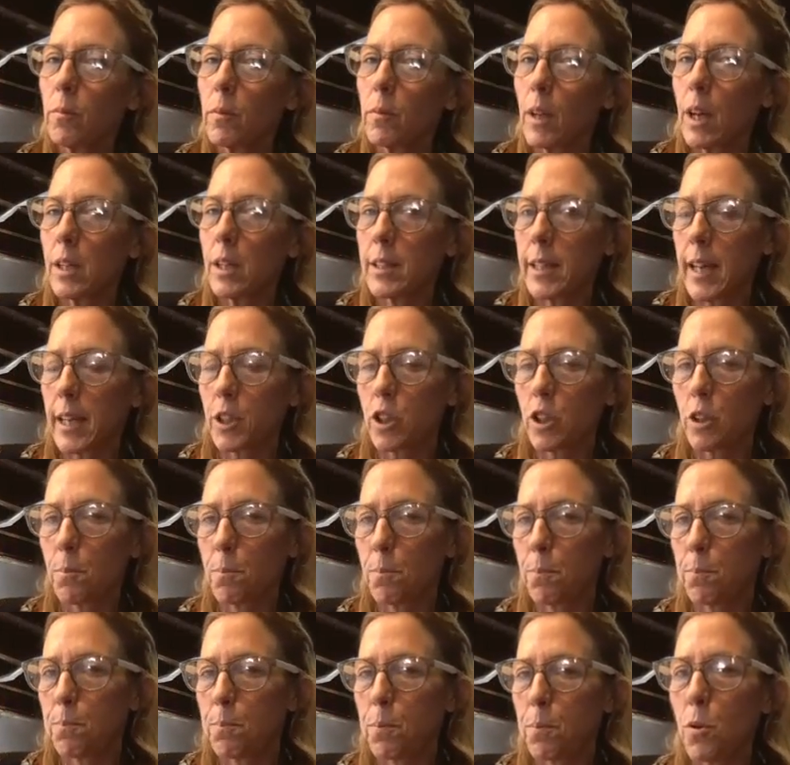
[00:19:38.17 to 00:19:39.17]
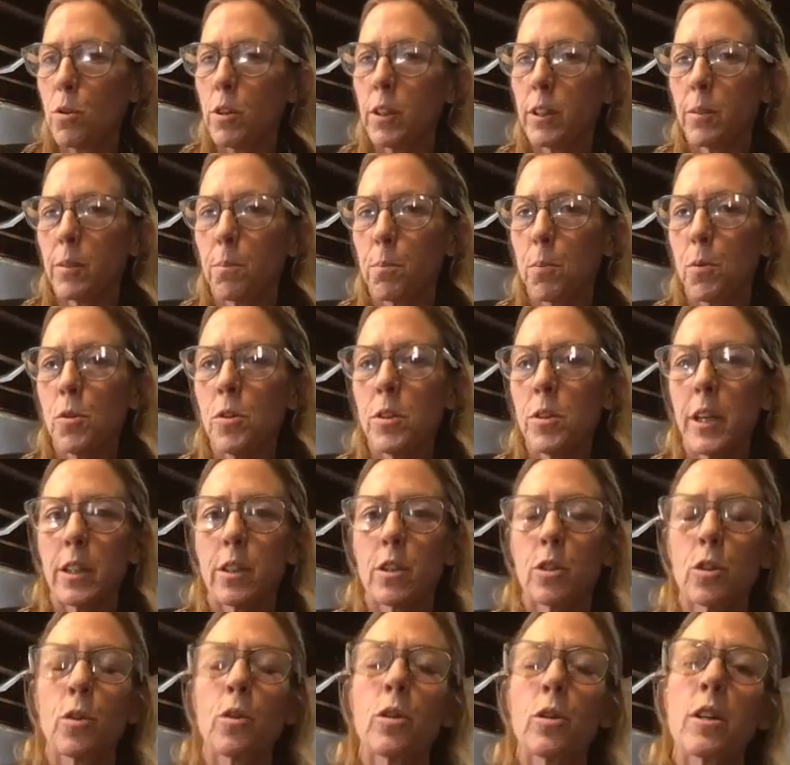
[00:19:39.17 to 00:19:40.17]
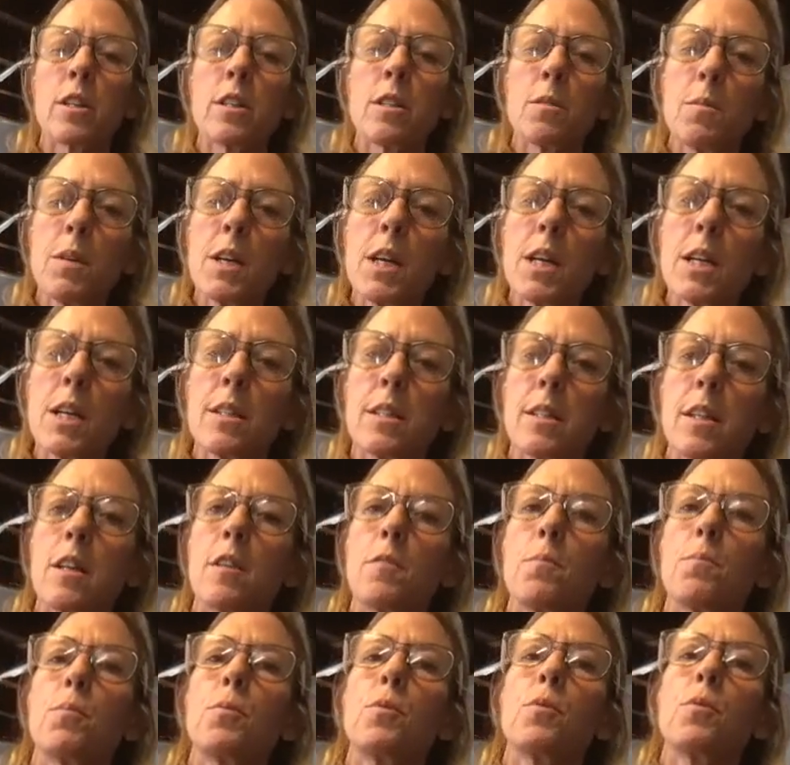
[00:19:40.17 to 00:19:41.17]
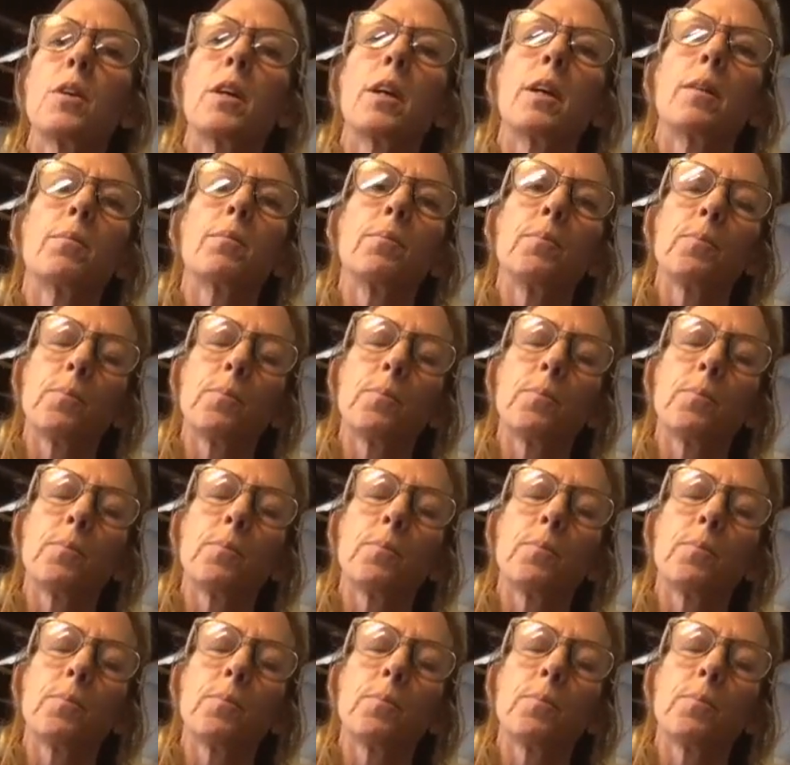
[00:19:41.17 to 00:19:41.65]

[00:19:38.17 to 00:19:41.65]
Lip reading: it's actually pooling towards me instead of pooling